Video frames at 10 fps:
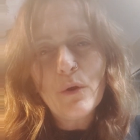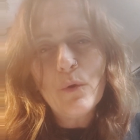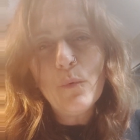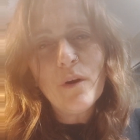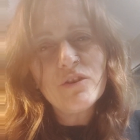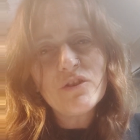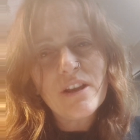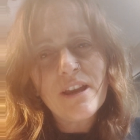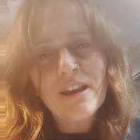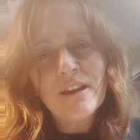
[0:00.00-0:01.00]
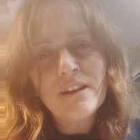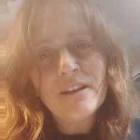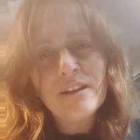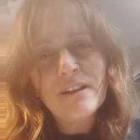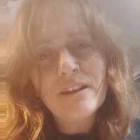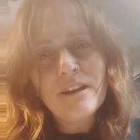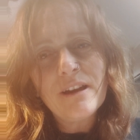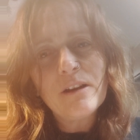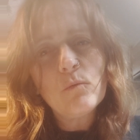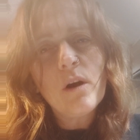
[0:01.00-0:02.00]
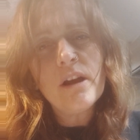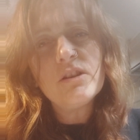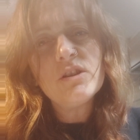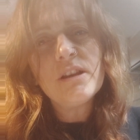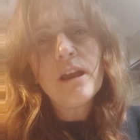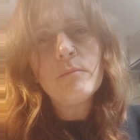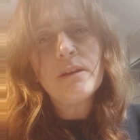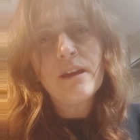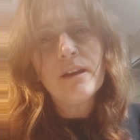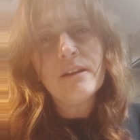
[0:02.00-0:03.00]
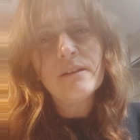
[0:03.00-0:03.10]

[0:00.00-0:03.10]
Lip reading: Who was she, and why is she named here?